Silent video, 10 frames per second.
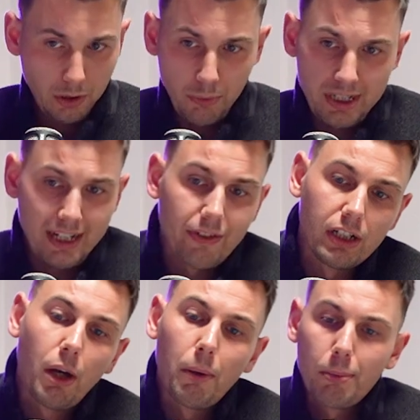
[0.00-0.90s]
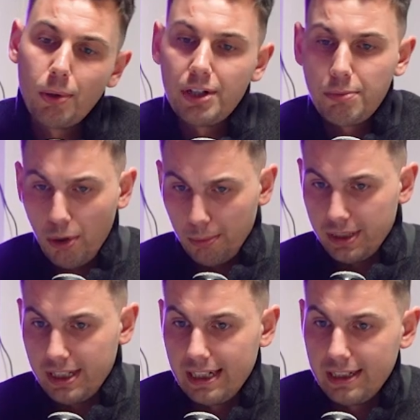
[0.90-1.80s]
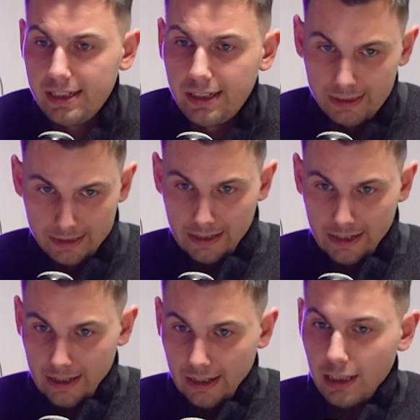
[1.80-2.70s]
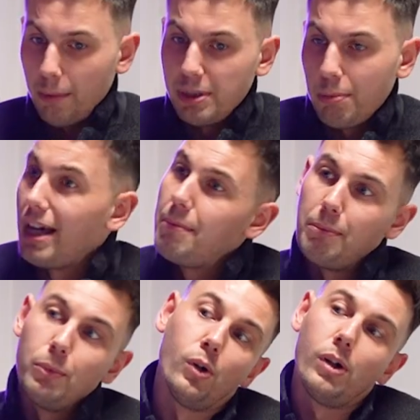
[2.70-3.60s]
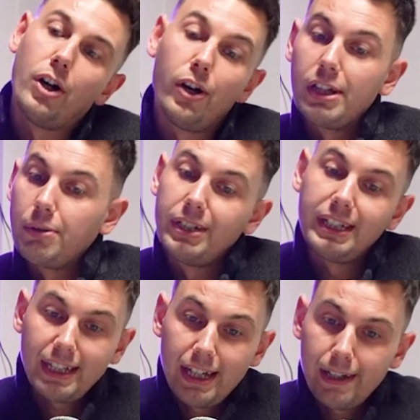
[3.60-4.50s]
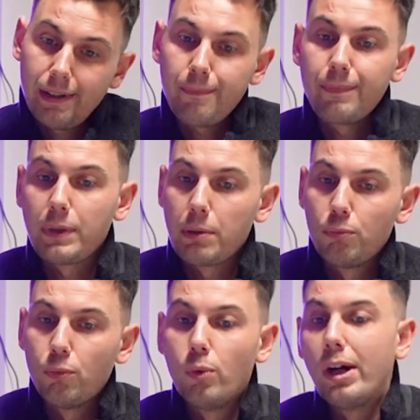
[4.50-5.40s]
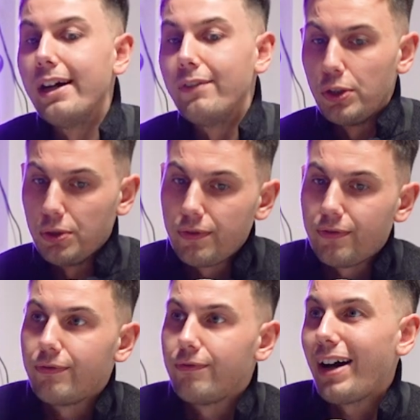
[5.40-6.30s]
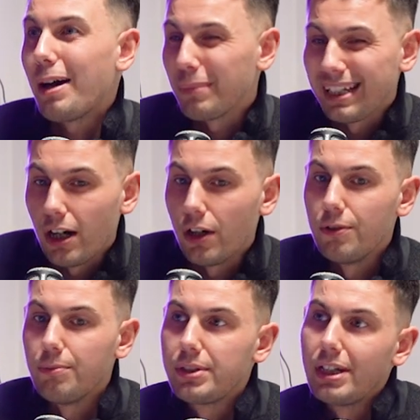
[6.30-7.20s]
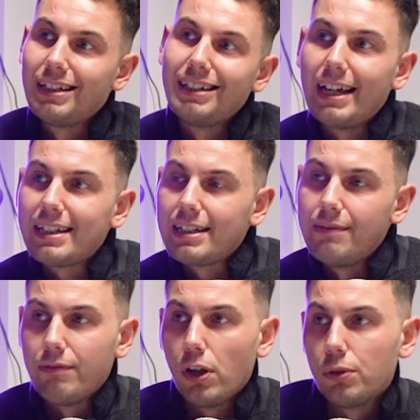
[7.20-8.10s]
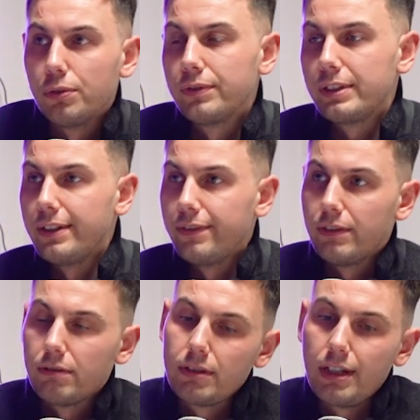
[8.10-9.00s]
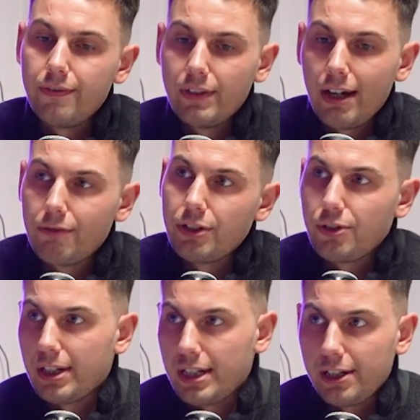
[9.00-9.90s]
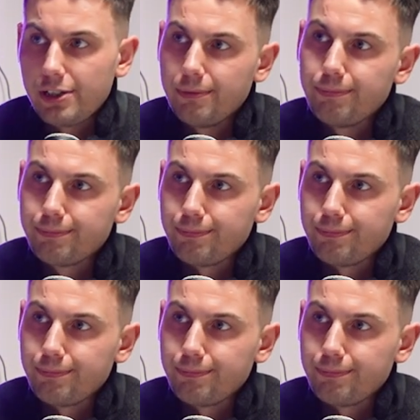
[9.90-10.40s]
we see the lower price properties come into play a bit more earlier in the year, where those family homes are less involved in the average transaction.